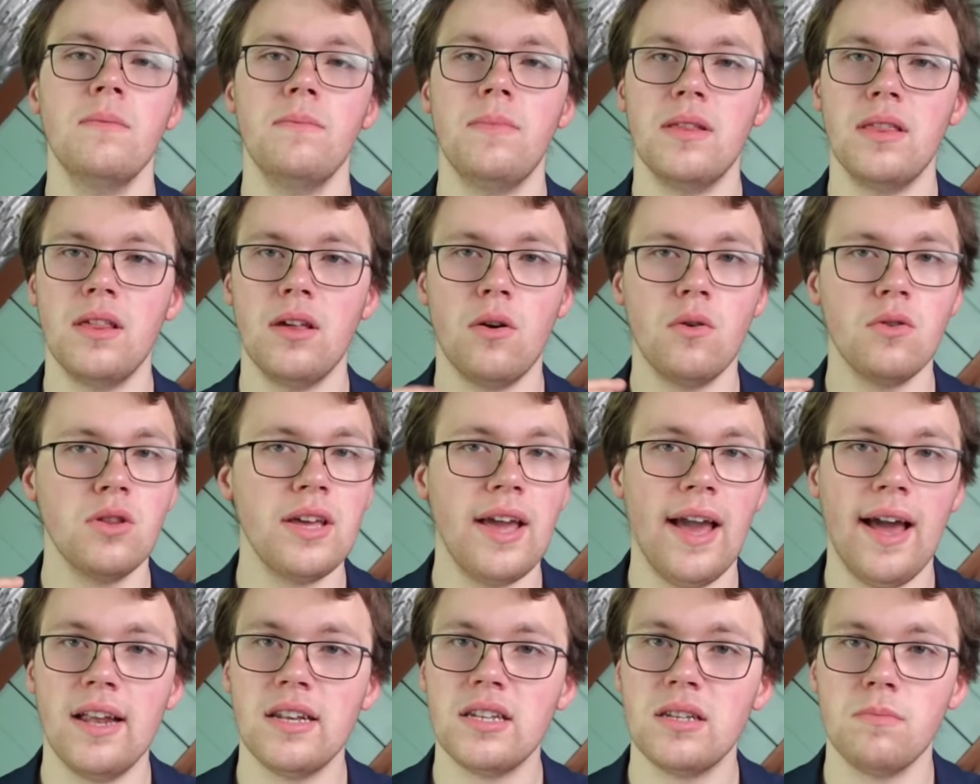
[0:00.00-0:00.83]
but they
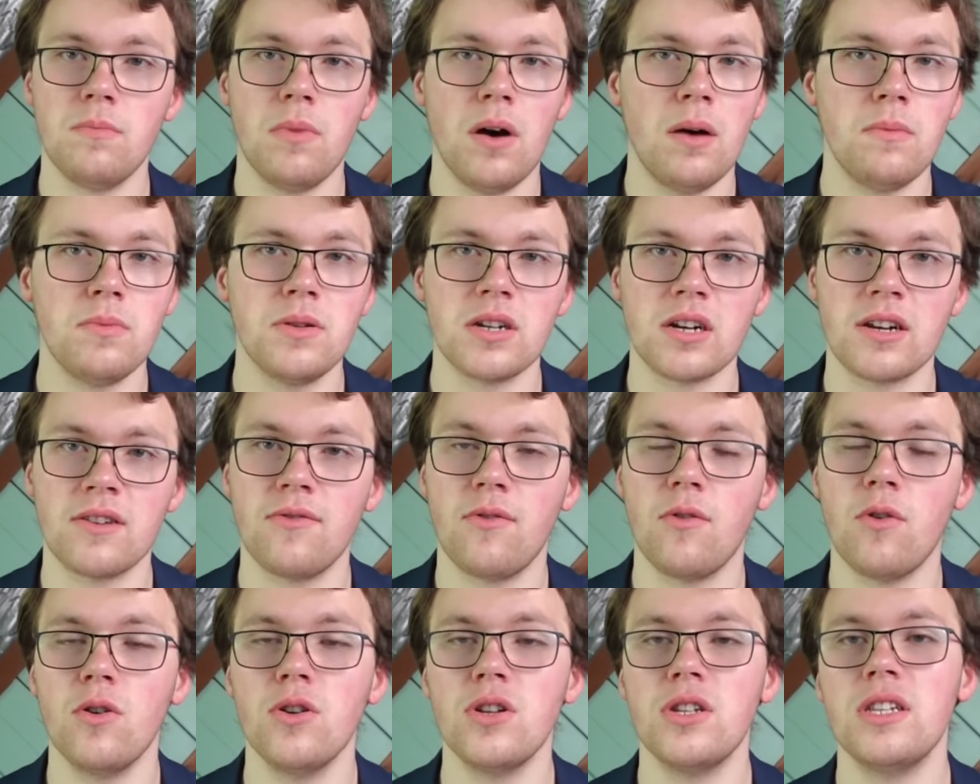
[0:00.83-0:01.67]
only add some bomb six
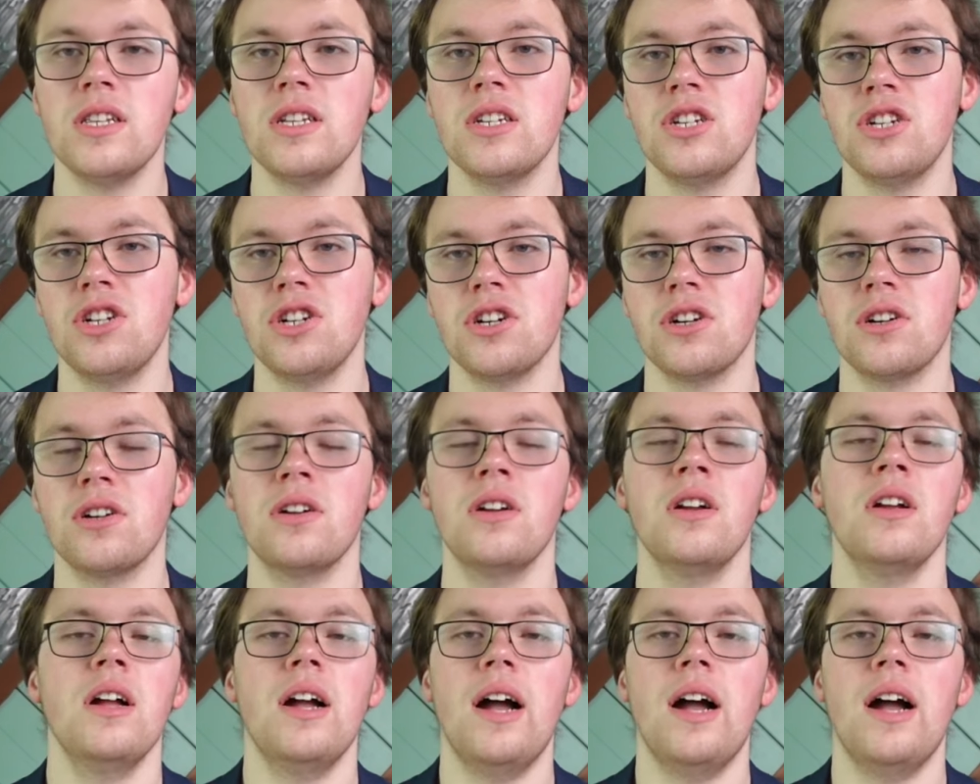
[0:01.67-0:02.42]
forwards this year.